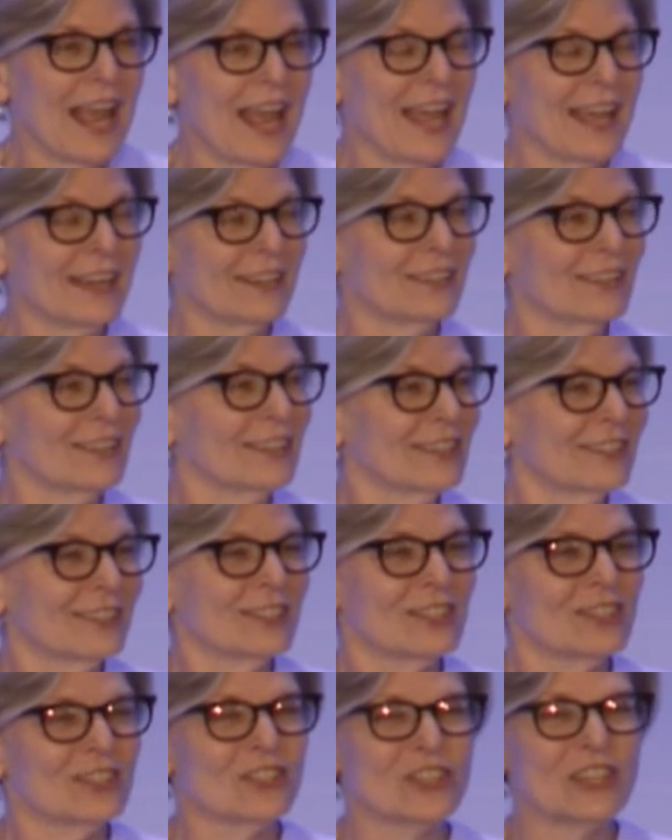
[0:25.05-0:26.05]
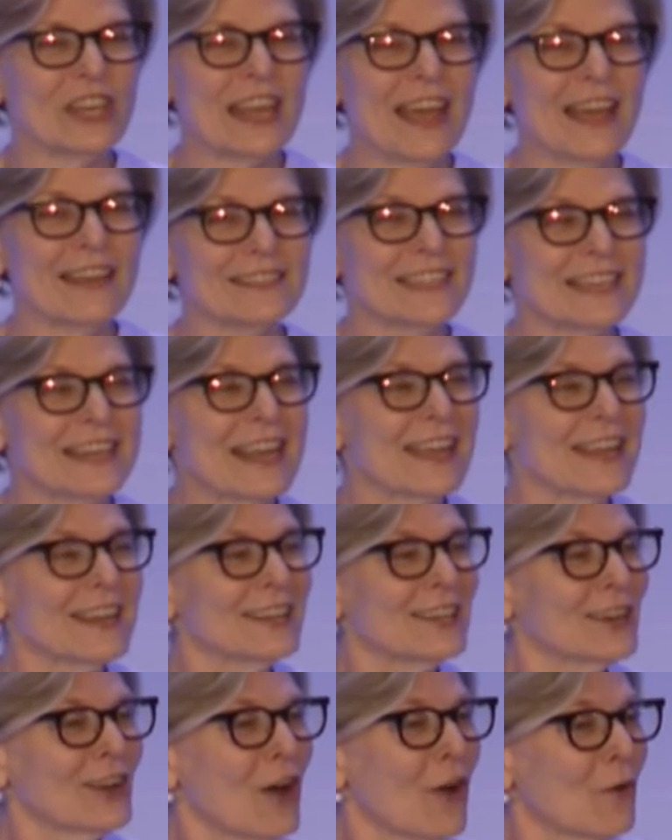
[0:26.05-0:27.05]
and she hasn't
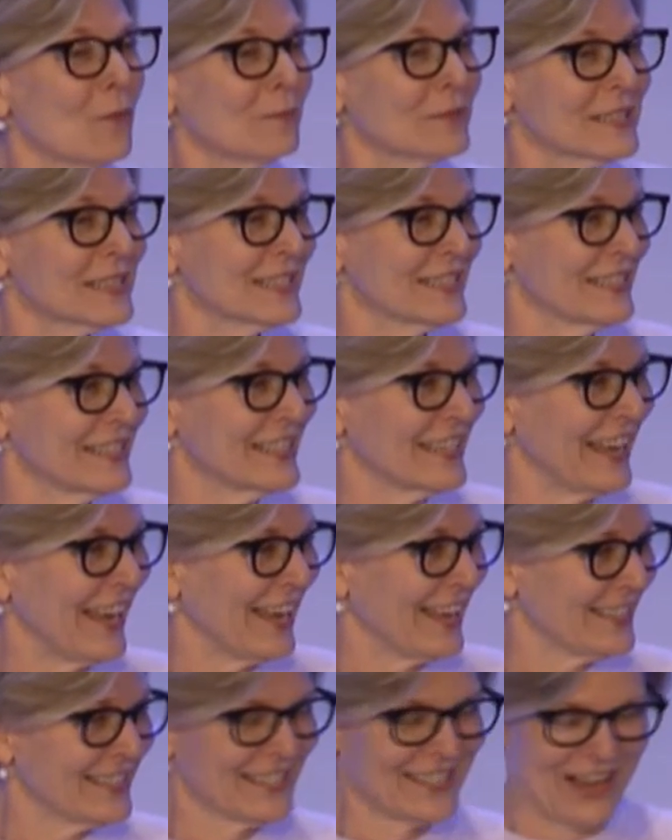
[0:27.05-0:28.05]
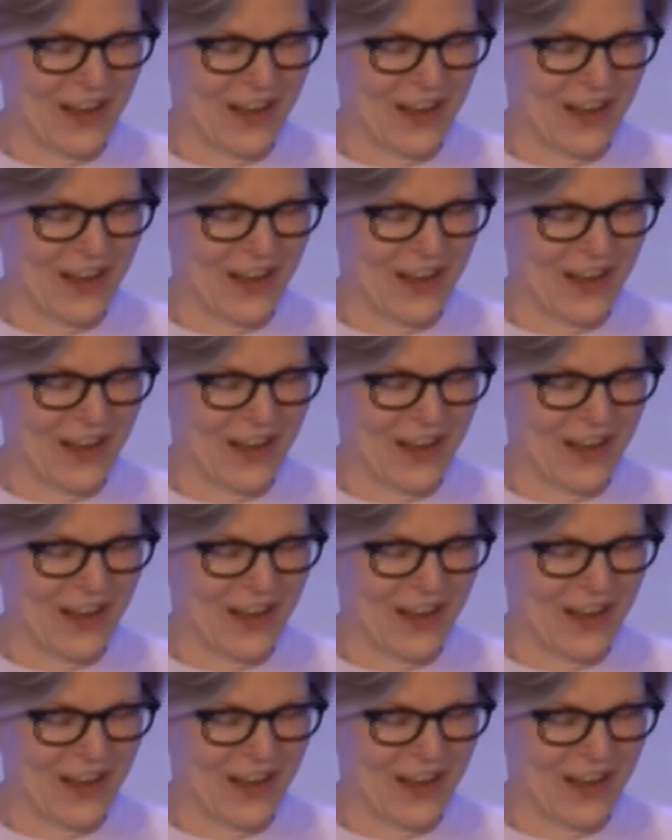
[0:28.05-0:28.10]
ended homelessness yet,